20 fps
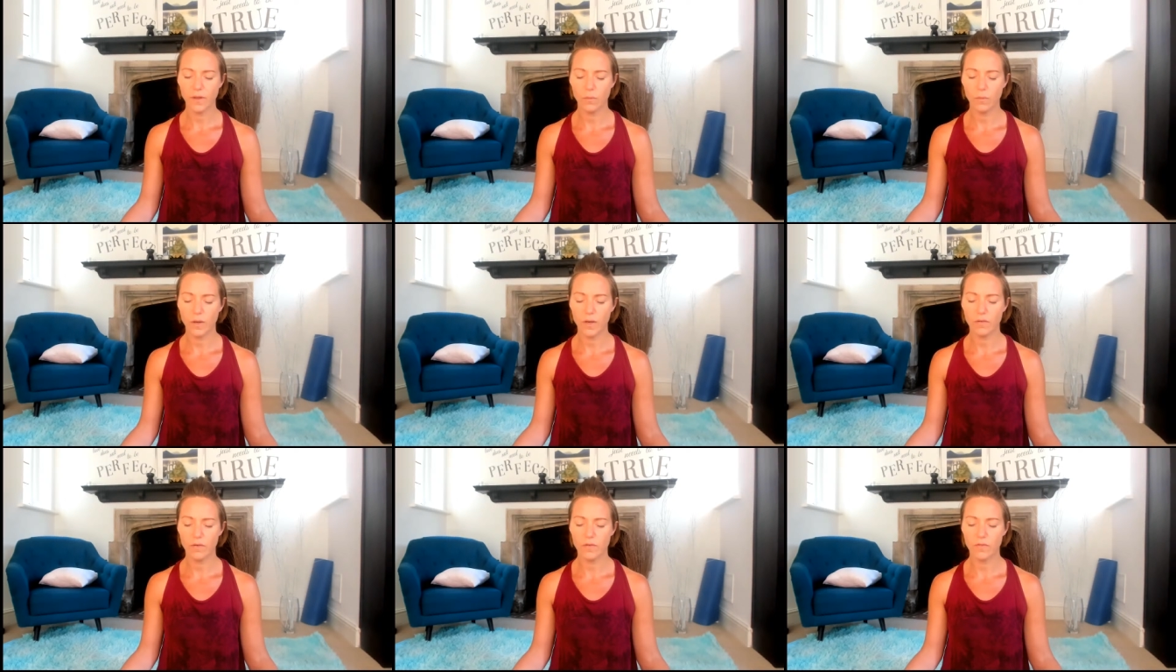
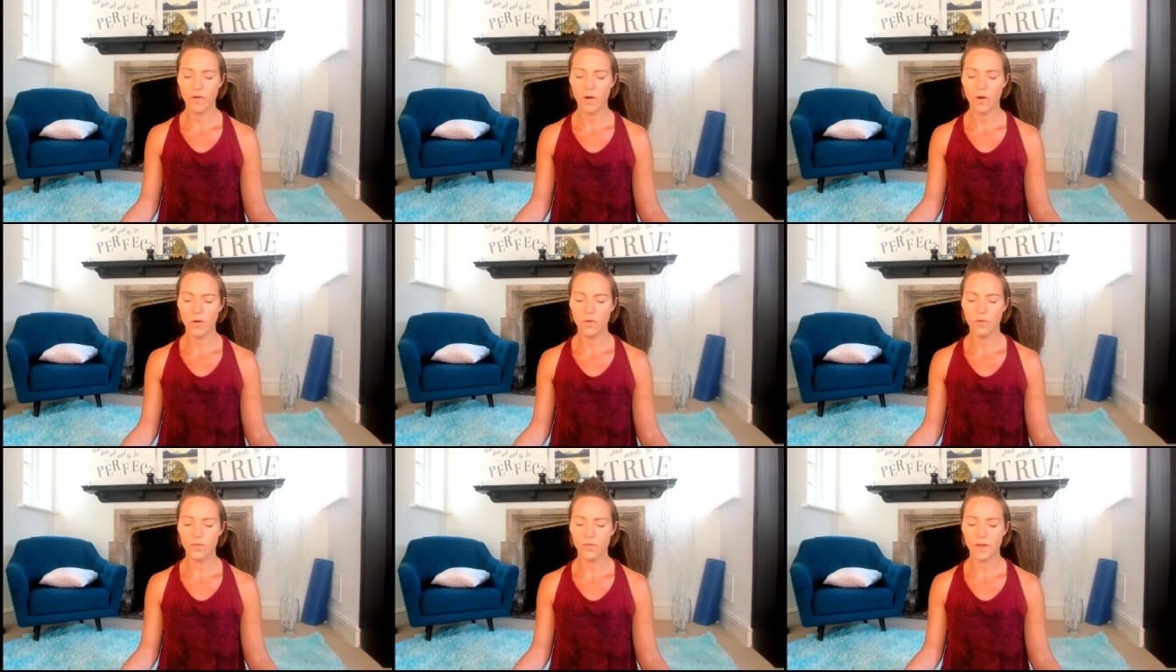We're
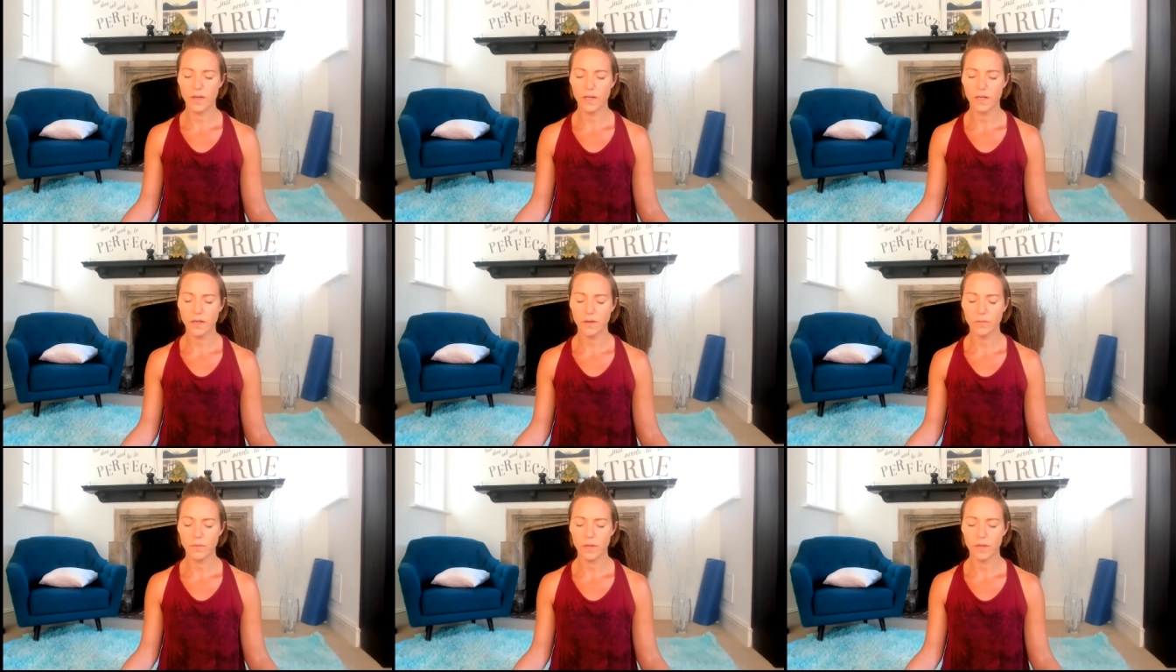
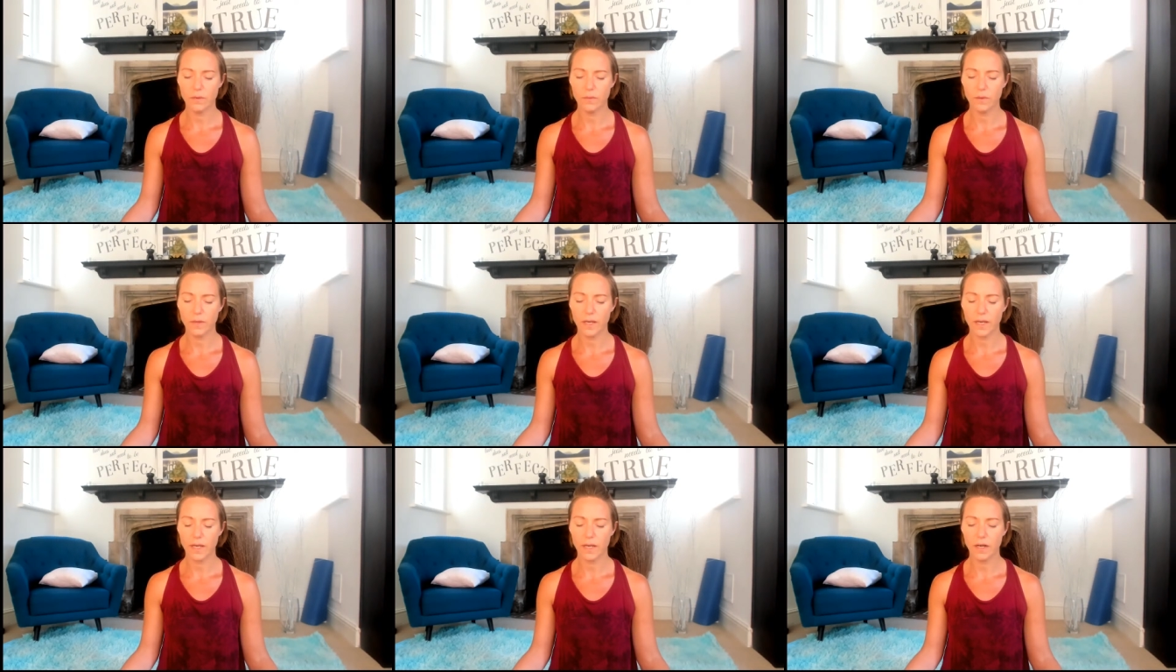evolving, we're
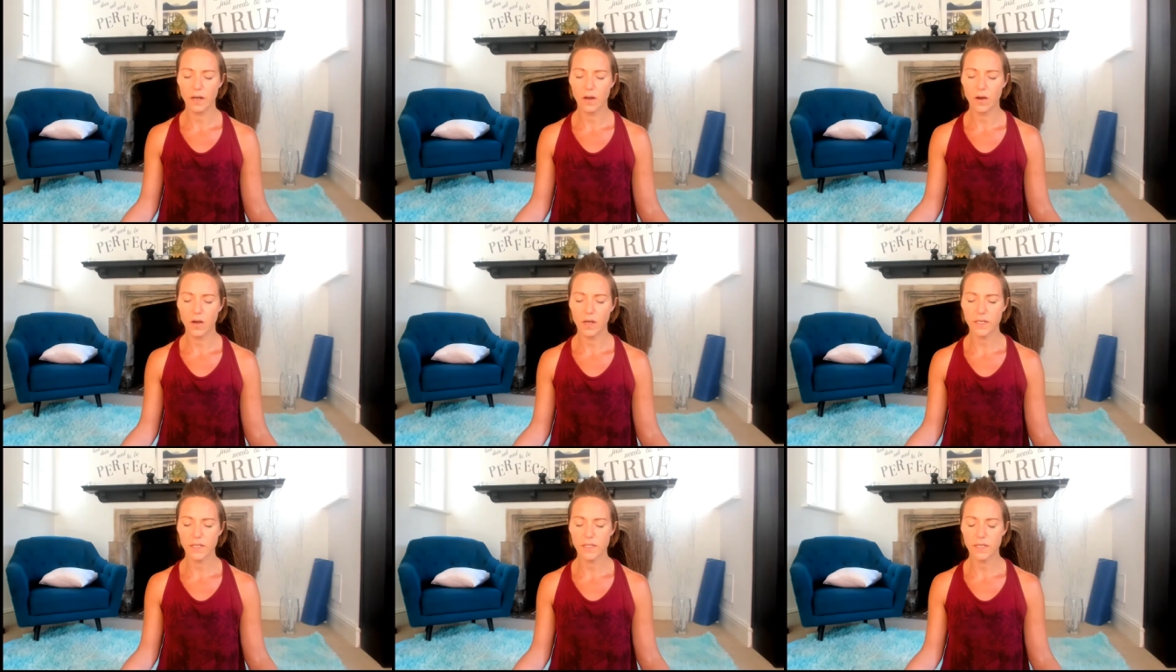getting
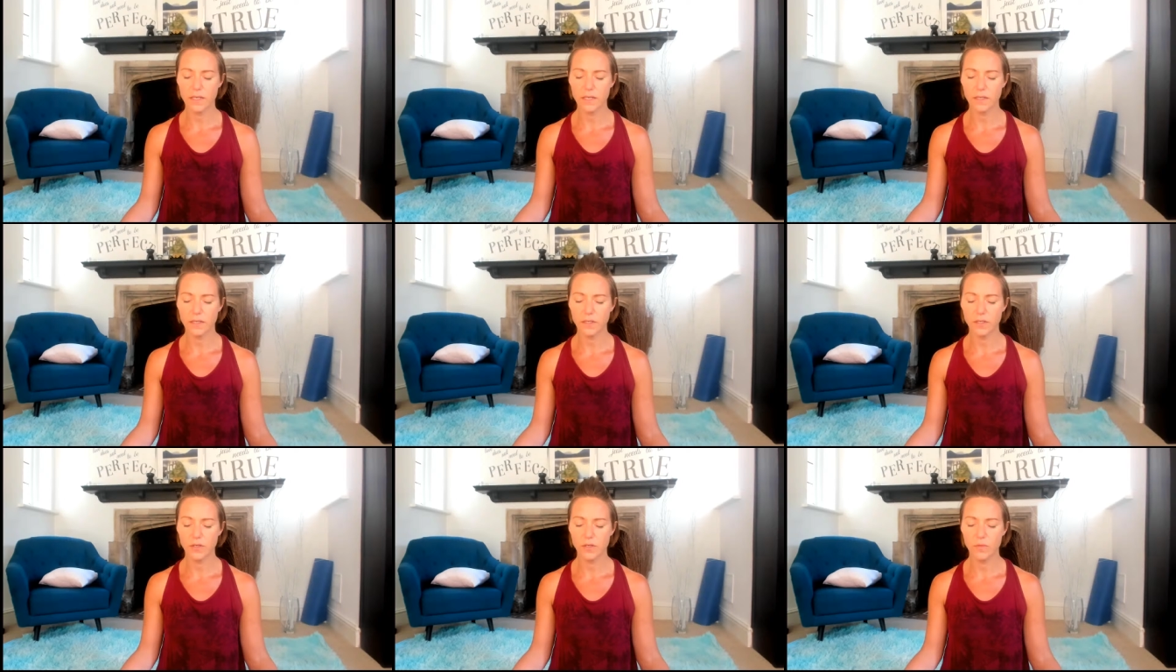lighter
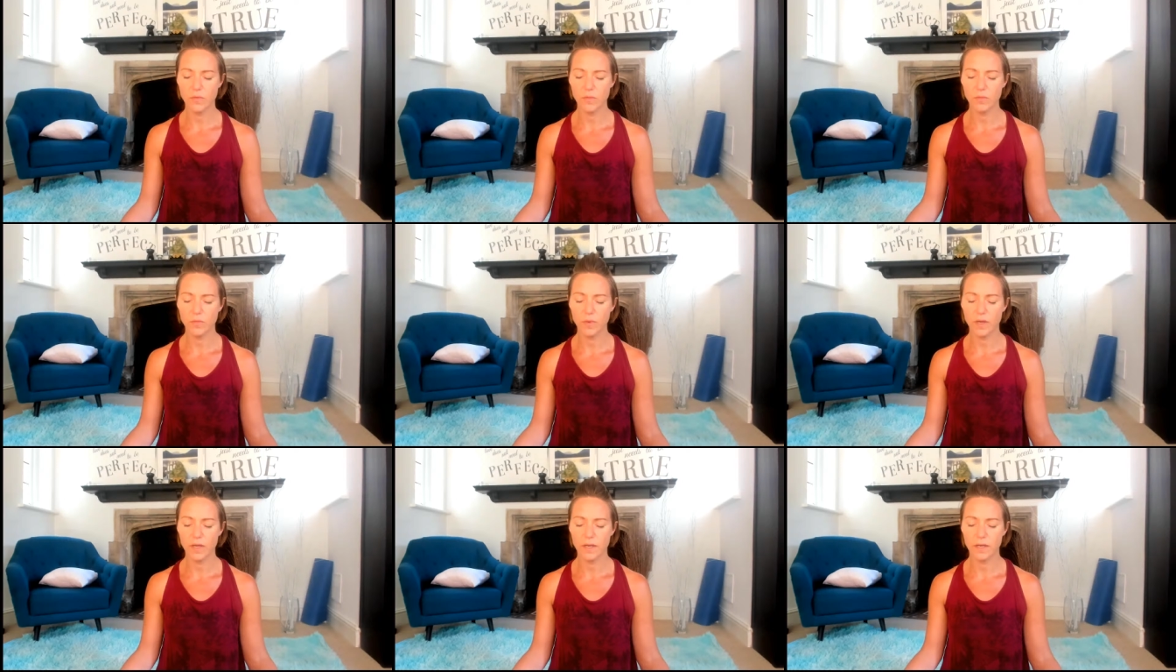
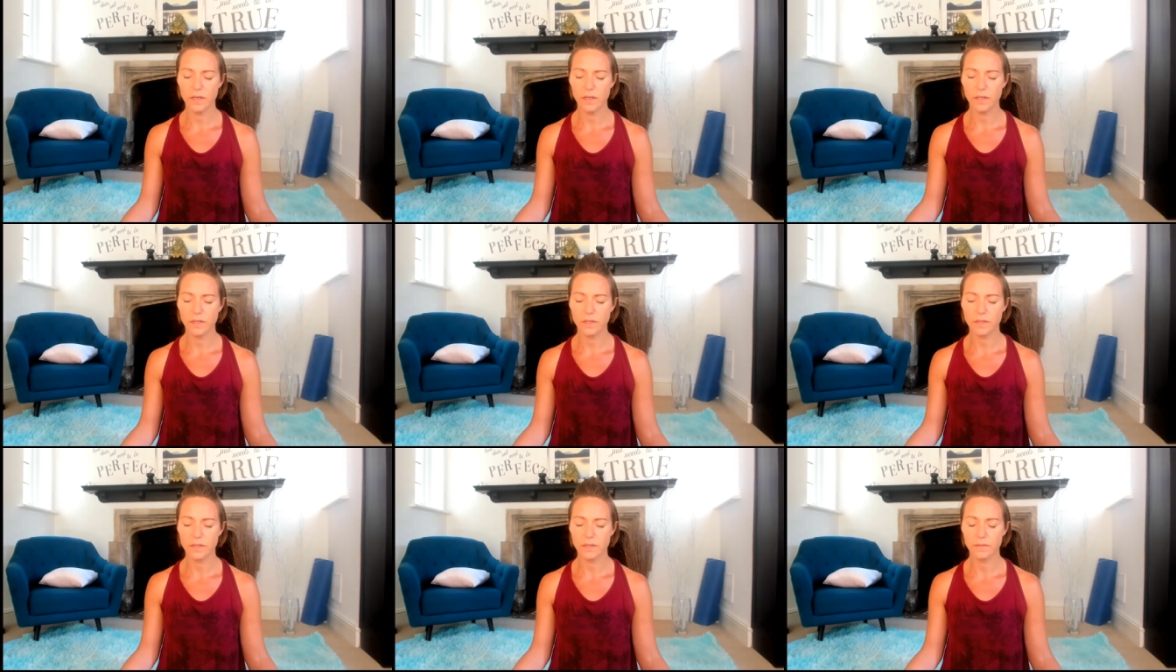human
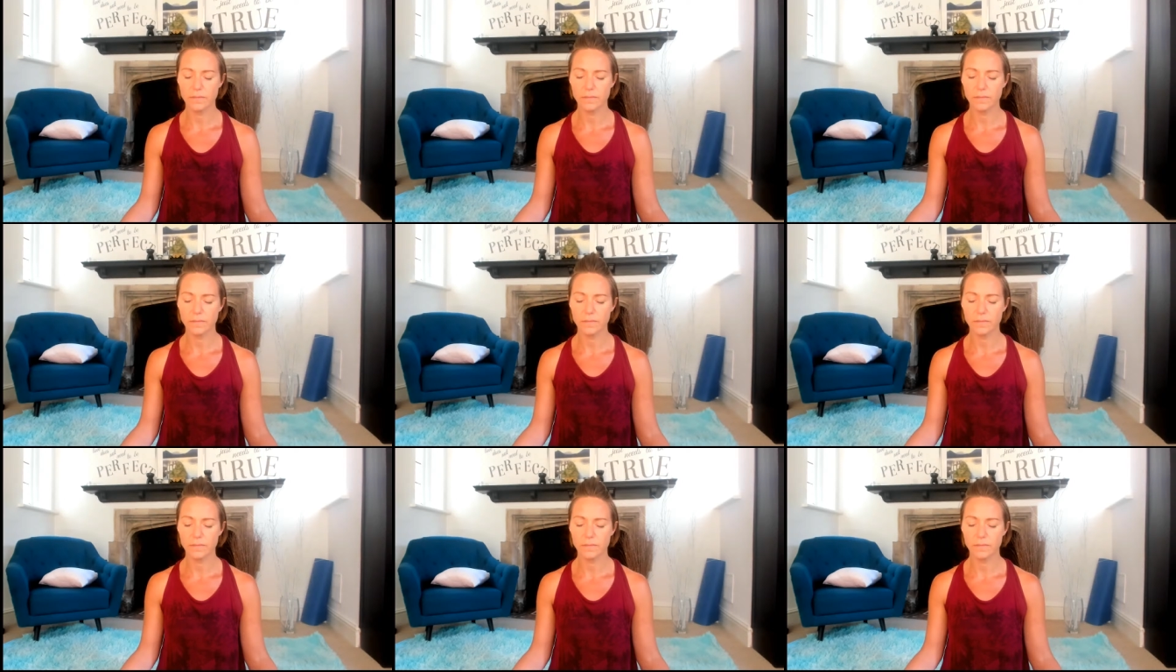beings,